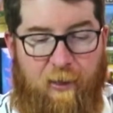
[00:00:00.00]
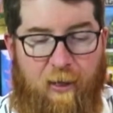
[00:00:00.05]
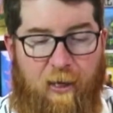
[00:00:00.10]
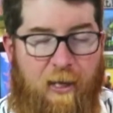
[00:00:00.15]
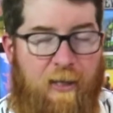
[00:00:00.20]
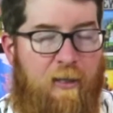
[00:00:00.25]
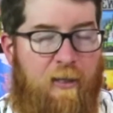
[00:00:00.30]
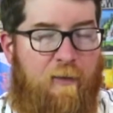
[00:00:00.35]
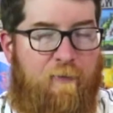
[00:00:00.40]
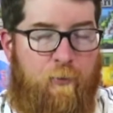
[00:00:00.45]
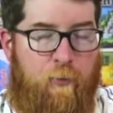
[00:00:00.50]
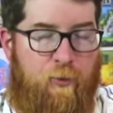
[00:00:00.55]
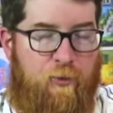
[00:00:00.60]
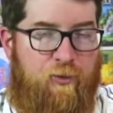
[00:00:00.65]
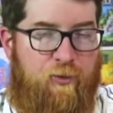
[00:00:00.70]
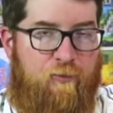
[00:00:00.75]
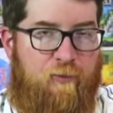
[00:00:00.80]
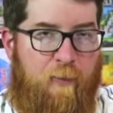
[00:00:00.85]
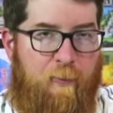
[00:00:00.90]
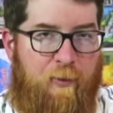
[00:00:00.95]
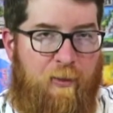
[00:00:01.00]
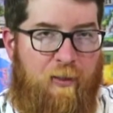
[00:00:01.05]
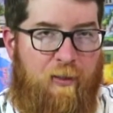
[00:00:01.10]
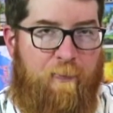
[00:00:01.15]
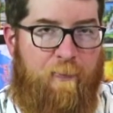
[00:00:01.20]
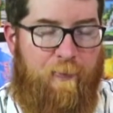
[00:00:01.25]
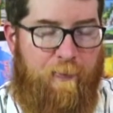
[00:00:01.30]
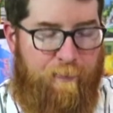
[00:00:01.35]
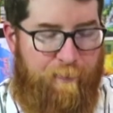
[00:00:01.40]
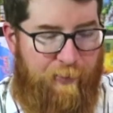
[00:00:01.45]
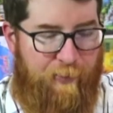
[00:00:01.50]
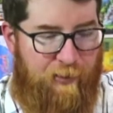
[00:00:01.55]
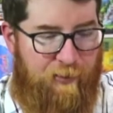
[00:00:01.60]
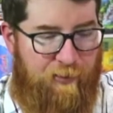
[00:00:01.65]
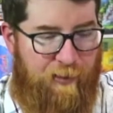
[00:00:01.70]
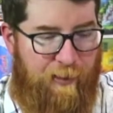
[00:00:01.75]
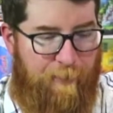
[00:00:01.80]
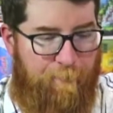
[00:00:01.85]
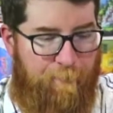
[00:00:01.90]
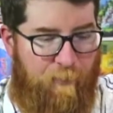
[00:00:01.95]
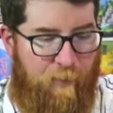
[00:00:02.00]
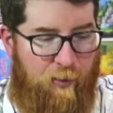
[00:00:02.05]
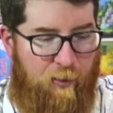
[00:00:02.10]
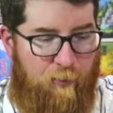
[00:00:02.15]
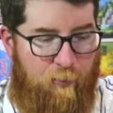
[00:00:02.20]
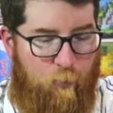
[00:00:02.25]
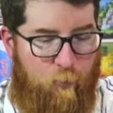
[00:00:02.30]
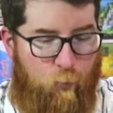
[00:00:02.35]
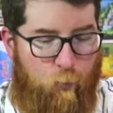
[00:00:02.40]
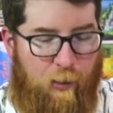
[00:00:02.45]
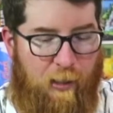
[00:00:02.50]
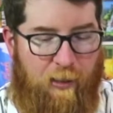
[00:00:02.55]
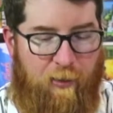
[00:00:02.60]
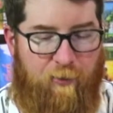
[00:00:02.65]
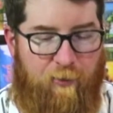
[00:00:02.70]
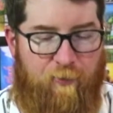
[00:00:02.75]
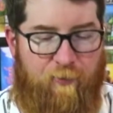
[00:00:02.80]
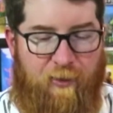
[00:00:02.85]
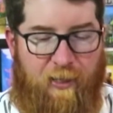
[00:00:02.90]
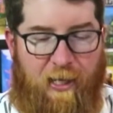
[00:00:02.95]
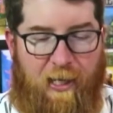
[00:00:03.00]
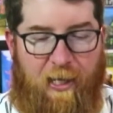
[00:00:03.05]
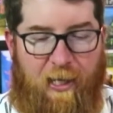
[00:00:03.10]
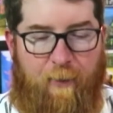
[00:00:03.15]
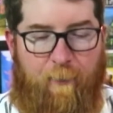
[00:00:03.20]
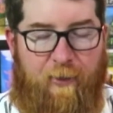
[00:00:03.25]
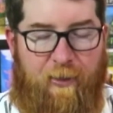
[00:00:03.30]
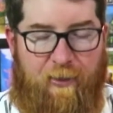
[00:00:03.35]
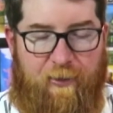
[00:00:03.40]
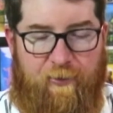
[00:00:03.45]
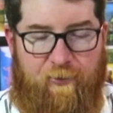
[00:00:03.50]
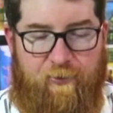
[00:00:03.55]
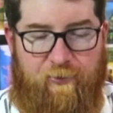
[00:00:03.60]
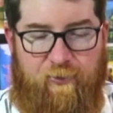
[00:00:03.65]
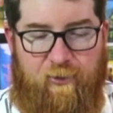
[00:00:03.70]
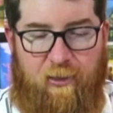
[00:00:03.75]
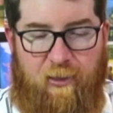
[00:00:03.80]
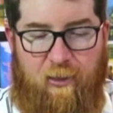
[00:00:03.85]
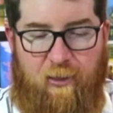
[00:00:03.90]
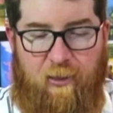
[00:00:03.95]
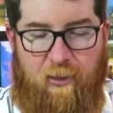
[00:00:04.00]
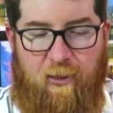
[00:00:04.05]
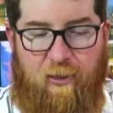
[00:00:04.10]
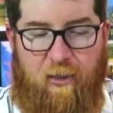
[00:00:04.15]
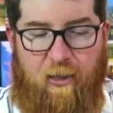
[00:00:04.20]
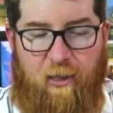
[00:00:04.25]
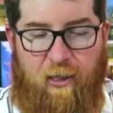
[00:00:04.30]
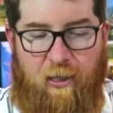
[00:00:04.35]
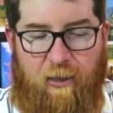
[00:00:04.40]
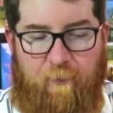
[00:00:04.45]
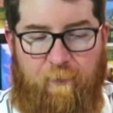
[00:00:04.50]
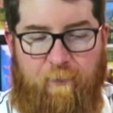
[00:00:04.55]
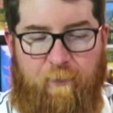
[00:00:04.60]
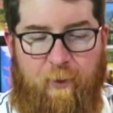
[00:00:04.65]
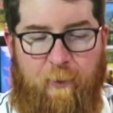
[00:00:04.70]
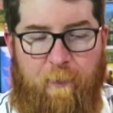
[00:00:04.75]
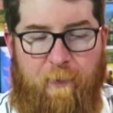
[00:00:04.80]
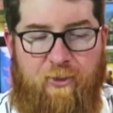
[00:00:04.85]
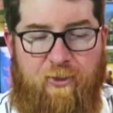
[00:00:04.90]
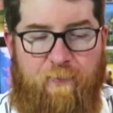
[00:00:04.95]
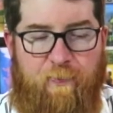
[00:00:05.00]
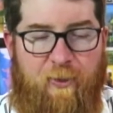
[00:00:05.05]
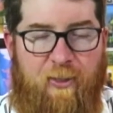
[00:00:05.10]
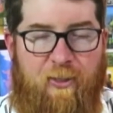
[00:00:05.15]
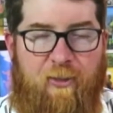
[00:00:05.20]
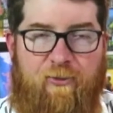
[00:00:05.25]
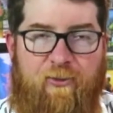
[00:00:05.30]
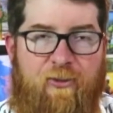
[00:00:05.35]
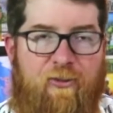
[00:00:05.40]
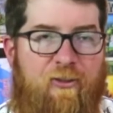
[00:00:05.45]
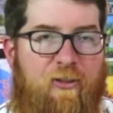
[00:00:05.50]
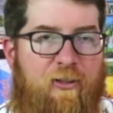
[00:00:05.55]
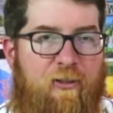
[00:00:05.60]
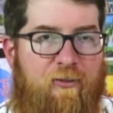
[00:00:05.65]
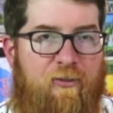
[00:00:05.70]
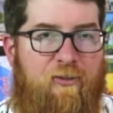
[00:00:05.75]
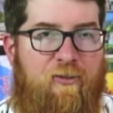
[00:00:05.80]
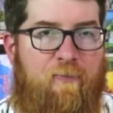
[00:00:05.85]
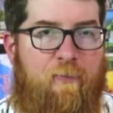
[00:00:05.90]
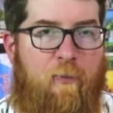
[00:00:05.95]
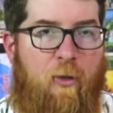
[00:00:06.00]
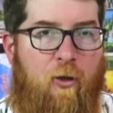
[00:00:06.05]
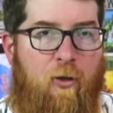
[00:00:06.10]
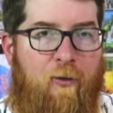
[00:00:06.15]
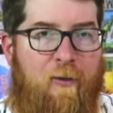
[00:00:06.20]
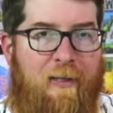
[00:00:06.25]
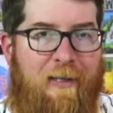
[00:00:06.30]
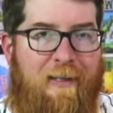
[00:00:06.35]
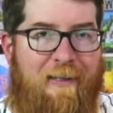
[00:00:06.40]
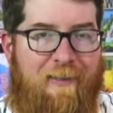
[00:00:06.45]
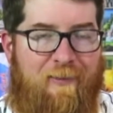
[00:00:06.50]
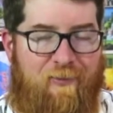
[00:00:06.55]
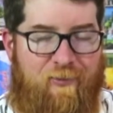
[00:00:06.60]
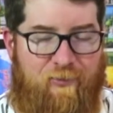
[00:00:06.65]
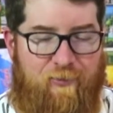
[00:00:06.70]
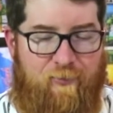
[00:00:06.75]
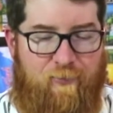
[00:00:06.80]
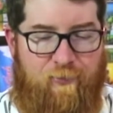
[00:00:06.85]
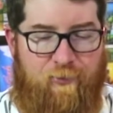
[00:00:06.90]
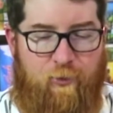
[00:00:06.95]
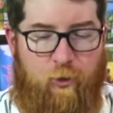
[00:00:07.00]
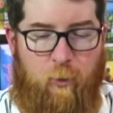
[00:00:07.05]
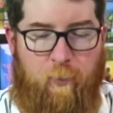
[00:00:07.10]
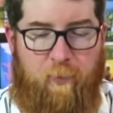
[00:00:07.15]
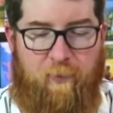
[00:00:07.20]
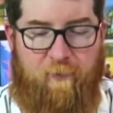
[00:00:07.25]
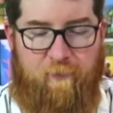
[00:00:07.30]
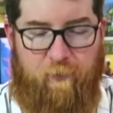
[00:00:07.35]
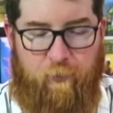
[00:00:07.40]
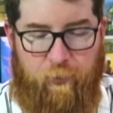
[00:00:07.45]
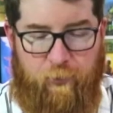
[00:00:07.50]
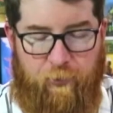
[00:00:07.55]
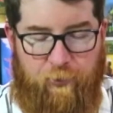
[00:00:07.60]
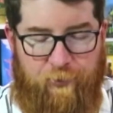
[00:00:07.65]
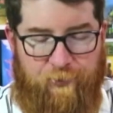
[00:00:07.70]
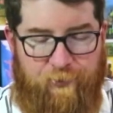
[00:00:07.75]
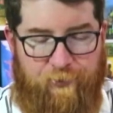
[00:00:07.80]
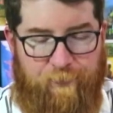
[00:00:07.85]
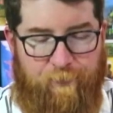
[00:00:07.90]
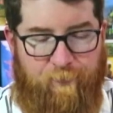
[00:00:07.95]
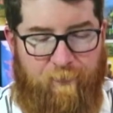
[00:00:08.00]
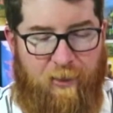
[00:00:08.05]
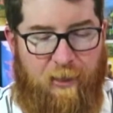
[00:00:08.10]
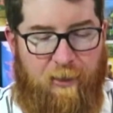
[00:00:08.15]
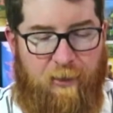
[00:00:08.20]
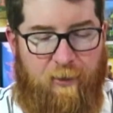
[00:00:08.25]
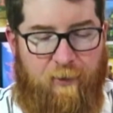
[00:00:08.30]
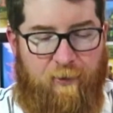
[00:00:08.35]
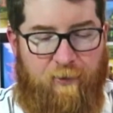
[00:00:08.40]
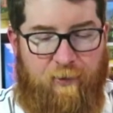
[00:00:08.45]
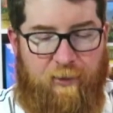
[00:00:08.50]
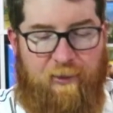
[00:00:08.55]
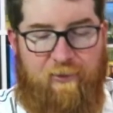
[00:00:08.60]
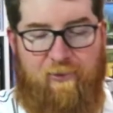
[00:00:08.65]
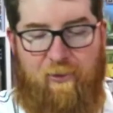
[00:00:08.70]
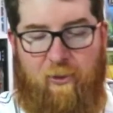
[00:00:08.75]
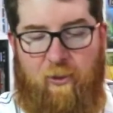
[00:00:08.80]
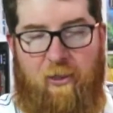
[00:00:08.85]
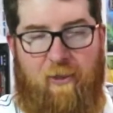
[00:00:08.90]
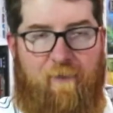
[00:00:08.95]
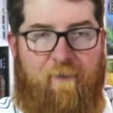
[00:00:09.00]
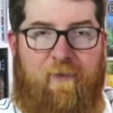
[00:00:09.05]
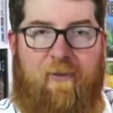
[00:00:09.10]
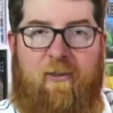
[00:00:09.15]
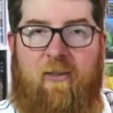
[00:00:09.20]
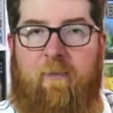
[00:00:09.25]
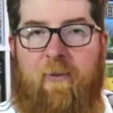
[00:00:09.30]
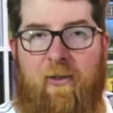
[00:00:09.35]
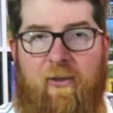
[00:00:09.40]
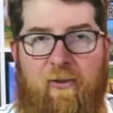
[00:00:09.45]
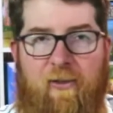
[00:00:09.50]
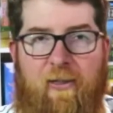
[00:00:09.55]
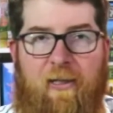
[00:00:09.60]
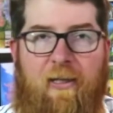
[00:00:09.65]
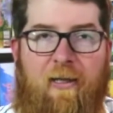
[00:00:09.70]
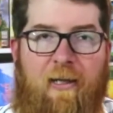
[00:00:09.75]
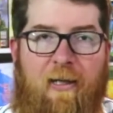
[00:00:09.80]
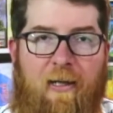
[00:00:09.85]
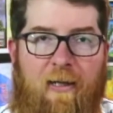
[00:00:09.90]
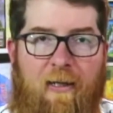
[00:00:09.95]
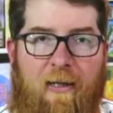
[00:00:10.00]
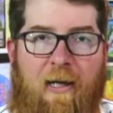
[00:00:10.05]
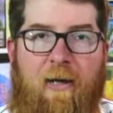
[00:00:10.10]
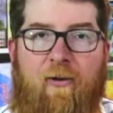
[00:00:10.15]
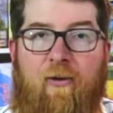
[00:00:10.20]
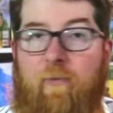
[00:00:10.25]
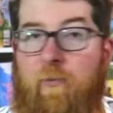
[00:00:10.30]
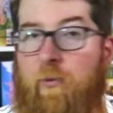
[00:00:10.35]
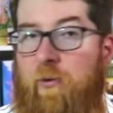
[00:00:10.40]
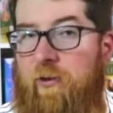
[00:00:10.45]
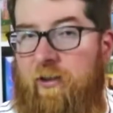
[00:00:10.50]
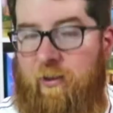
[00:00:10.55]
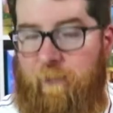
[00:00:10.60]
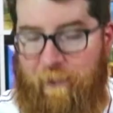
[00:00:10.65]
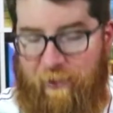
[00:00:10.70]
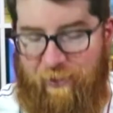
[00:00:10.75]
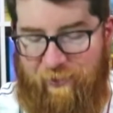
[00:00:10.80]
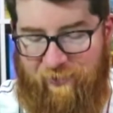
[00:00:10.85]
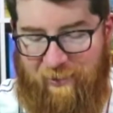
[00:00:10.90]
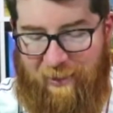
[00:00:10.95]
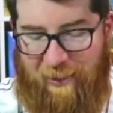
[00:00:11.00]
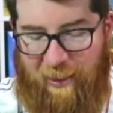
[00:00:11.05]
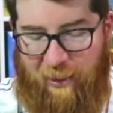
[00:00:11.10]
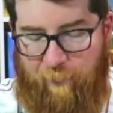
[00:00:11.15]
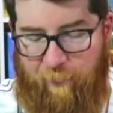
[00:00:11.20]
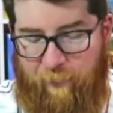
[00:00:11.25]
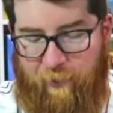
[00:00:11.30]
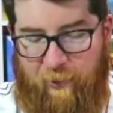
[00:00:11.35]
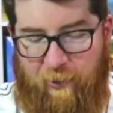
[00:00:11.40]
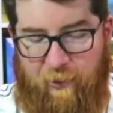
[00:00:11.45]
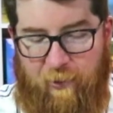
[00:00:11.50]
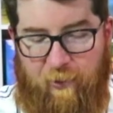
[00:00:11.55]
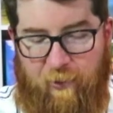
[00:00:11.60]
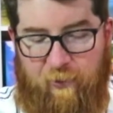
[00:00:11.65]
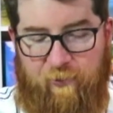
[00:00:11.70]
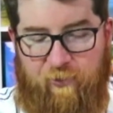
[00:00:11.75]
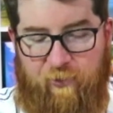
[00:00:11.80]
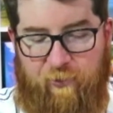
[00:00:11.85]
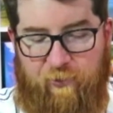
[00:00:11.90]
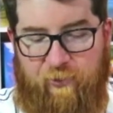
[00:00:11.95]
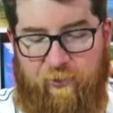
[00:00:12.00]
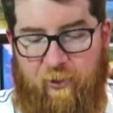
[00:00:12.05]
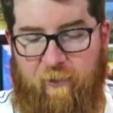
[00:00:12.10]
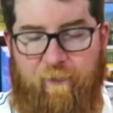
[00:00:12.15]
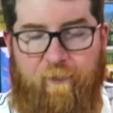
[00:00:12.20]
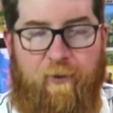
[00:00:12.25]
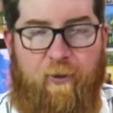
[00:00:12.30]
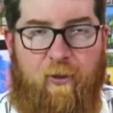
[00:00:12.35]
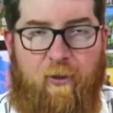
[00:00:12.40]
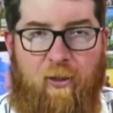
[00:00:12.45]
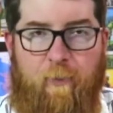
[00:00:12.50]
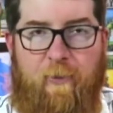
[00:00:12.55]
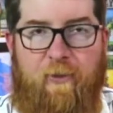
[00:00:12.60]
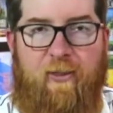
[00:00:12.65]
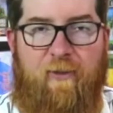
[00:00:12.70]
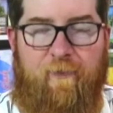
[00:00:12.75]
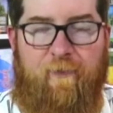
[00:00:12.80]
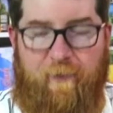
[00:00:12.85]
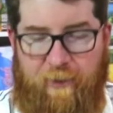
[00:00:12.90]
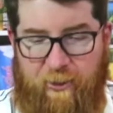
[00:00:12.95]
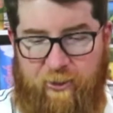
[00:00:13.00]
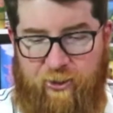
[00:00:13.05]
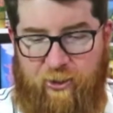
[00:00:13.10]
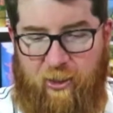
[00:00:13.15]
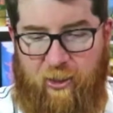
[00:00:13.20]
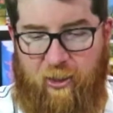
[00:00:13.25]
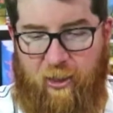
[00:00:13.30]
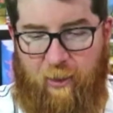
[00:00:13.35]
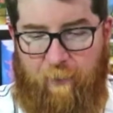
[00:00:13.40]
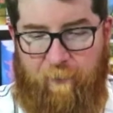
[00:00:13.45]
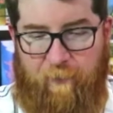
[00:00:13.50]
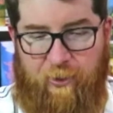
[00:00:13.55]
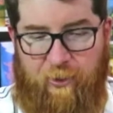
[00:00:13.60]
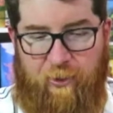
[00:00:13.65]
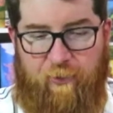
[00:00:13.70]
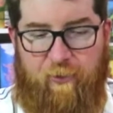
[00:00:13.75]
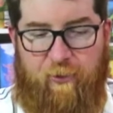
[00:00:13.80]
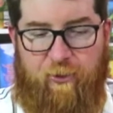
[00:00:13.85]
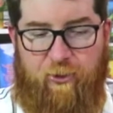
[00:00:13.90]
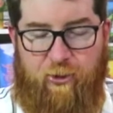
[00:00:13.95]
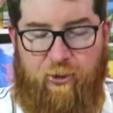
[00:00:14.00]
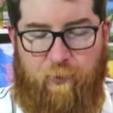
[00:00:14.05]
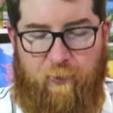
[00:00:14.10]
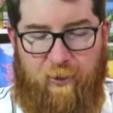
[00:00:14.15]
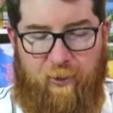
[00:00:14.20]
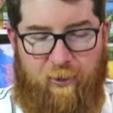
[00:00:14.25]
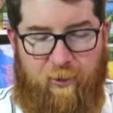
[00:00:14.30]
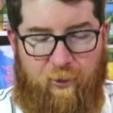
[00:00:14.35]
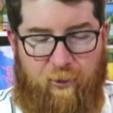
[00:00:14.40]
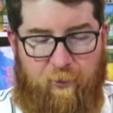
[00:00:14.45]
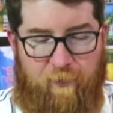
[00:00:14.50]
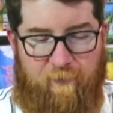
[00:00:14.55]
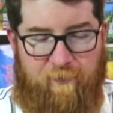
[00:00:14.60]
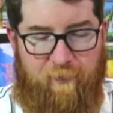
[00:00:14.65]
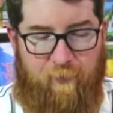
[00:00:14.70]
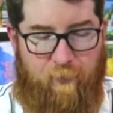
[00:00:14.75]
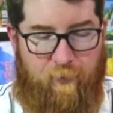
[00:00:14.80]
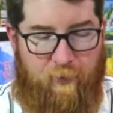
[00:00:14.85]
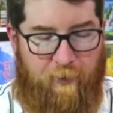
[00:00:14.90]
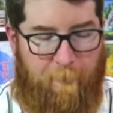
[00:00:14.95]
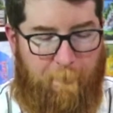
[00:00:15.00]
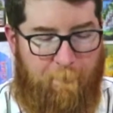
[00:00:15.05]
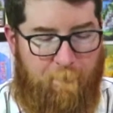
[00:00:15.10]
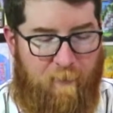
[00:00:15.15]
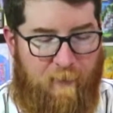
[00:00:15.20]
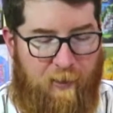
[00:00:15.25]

And then, of course, the replayability while the game is uh, pretty much pretty consistent and small in its scope of rules, there is a lot of variability in how the board can be set up. So it's going to feel a little bit different each time, you know, or do you want to go for